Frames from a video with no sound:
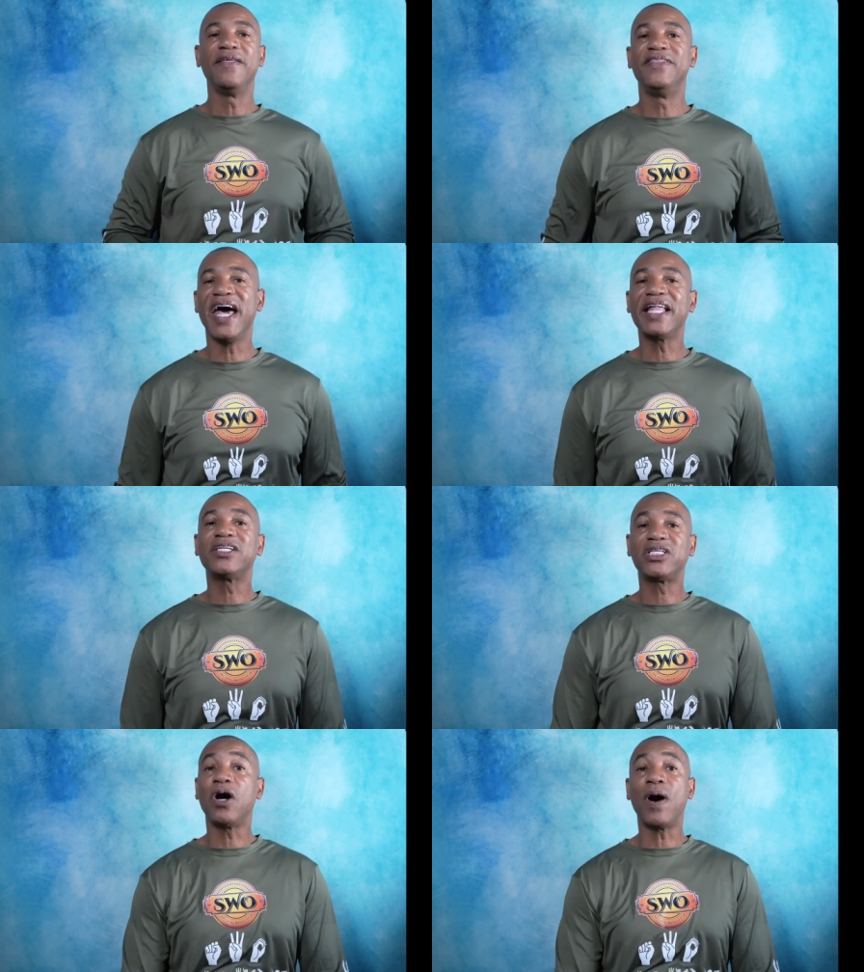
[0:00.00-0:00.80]
That
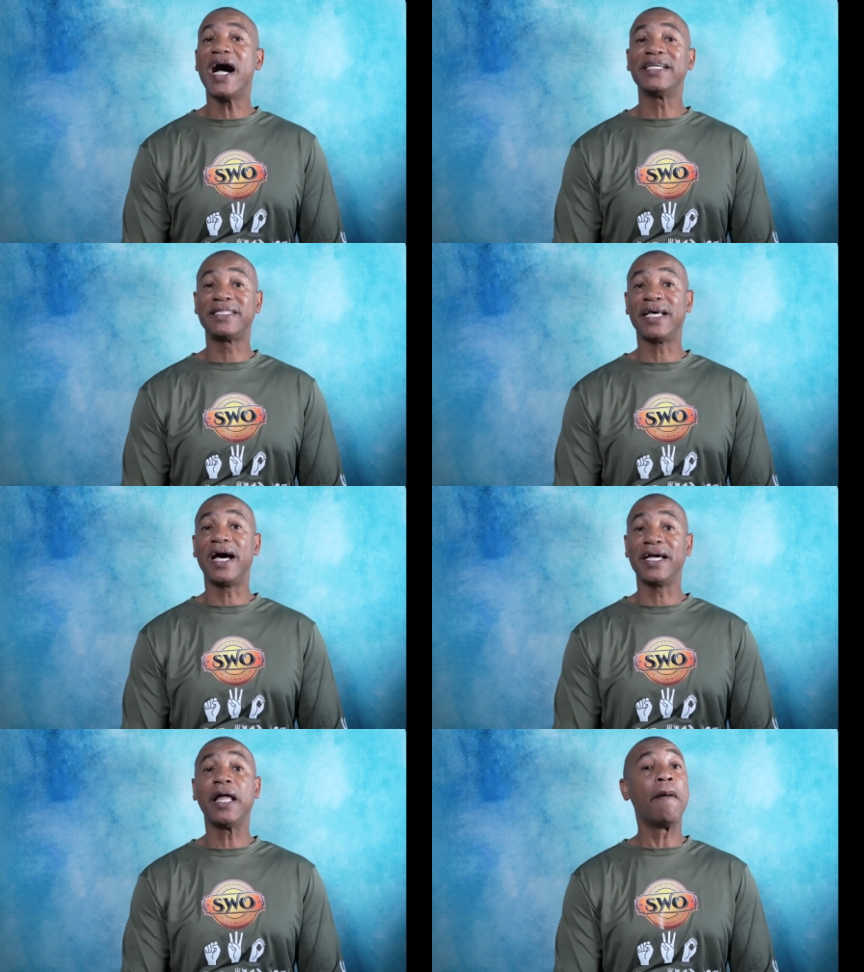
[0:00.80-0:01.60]
is how I
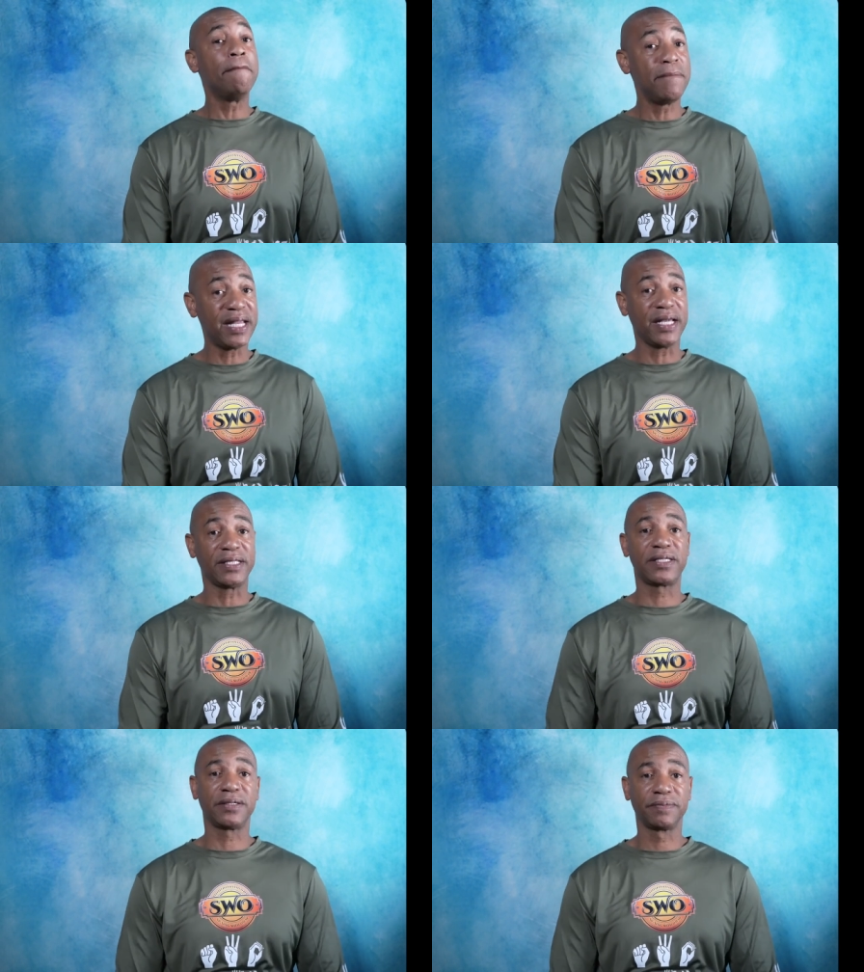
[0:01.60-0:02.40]
sign
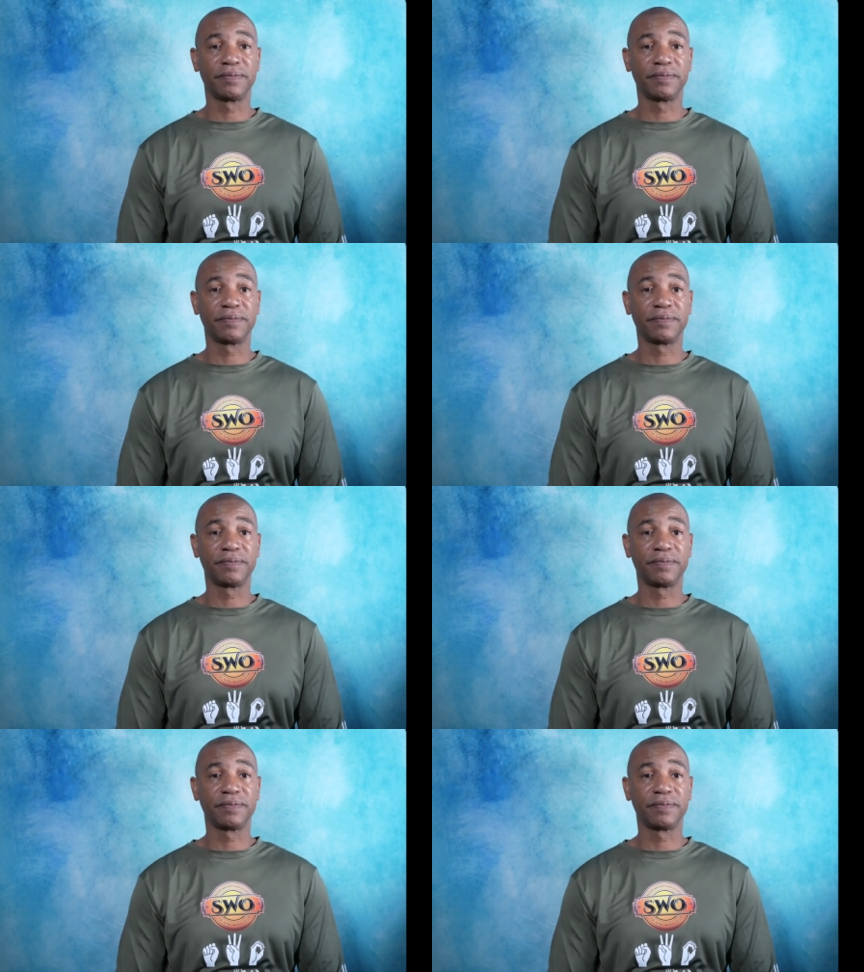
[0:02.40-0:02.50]
minute.